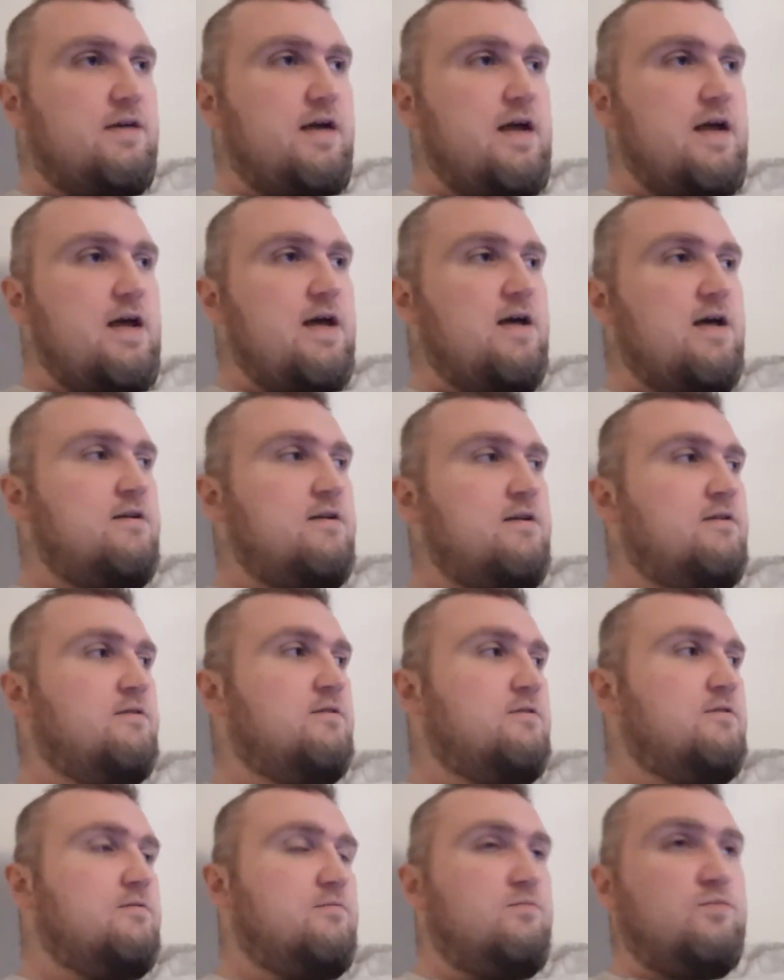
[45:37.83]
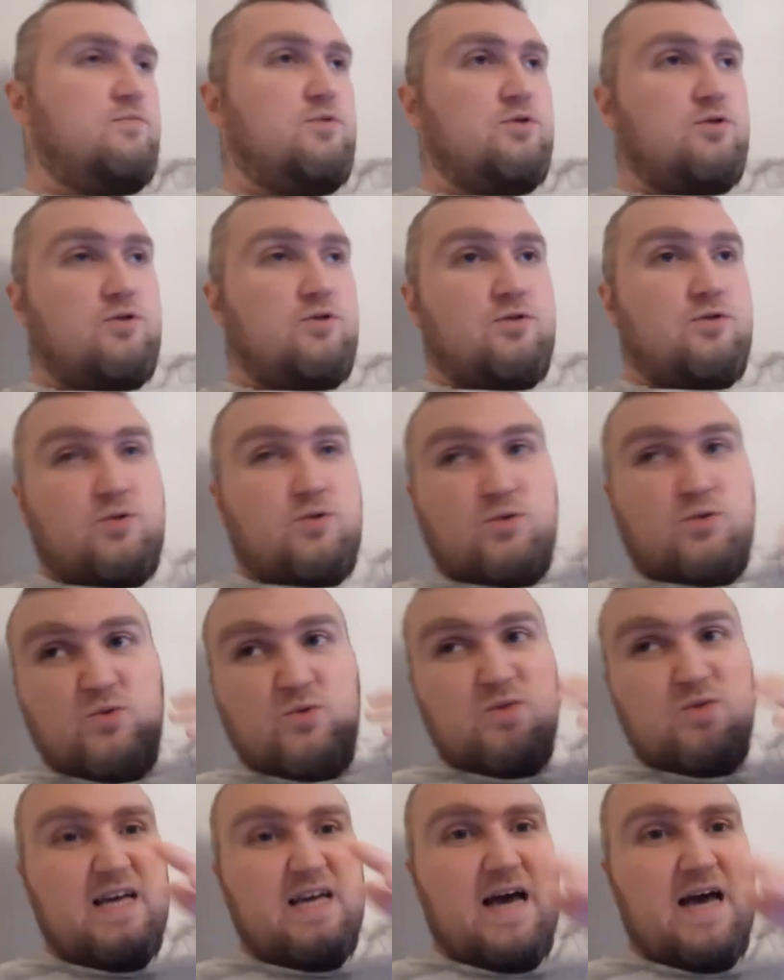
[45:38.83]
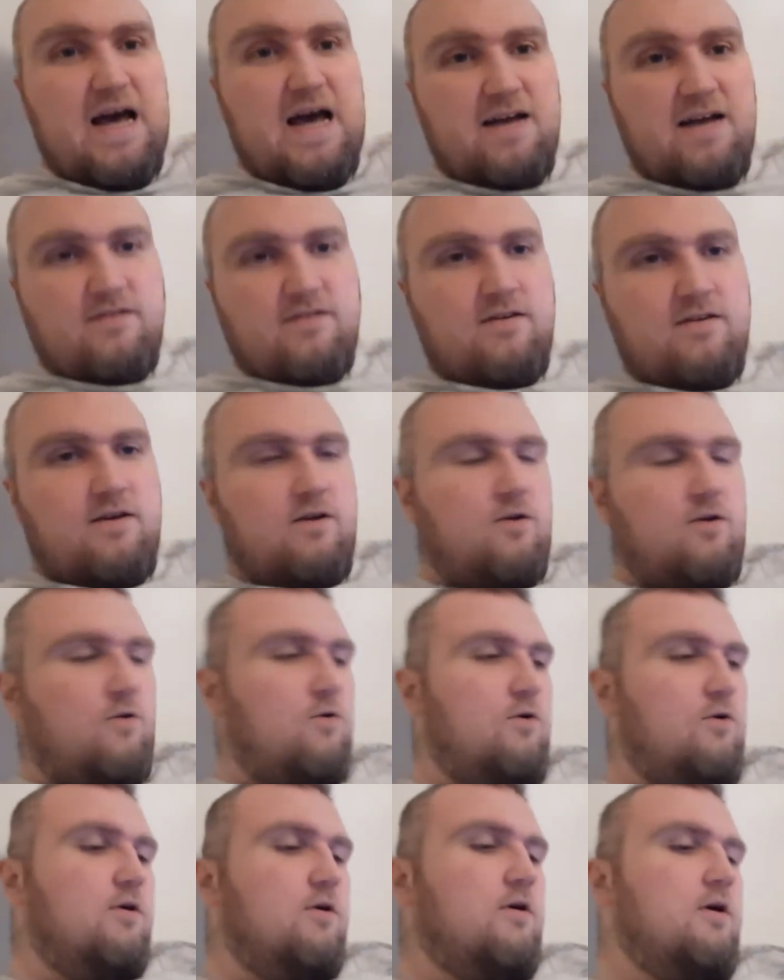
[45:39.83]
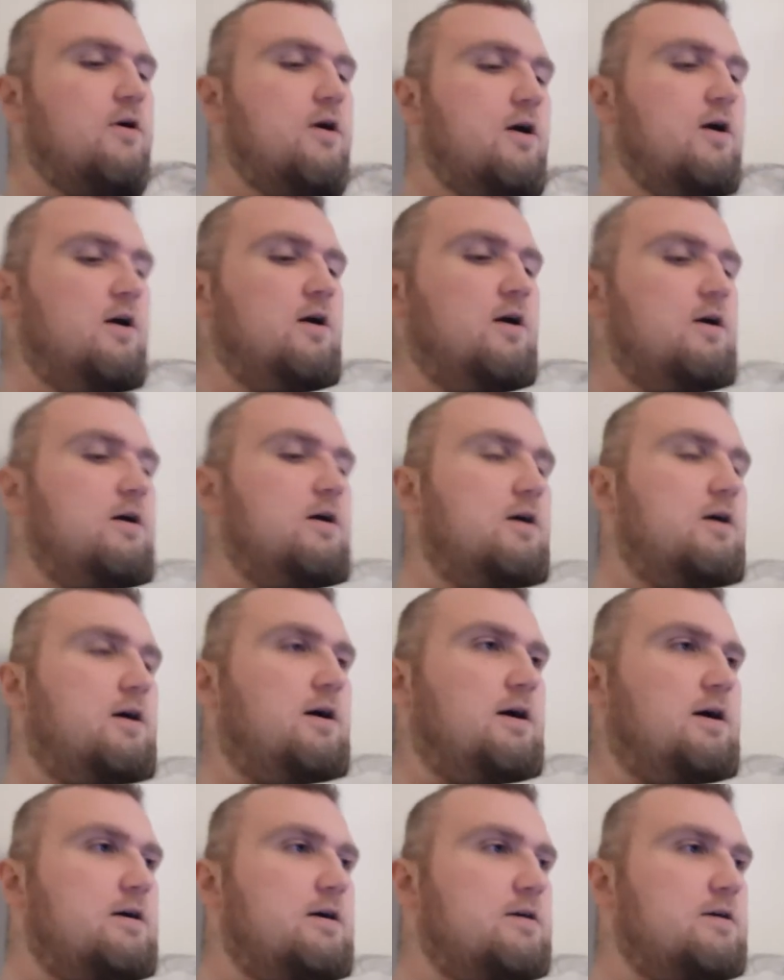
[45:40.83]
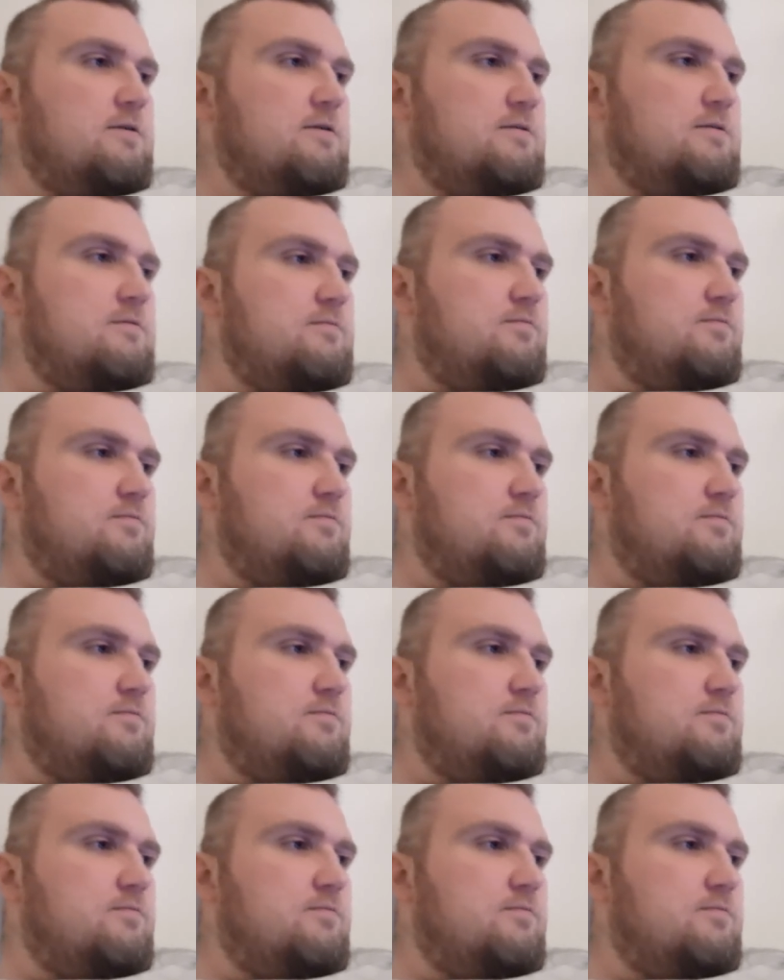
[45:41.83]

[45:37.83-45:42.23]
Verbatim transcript: and do that or uh,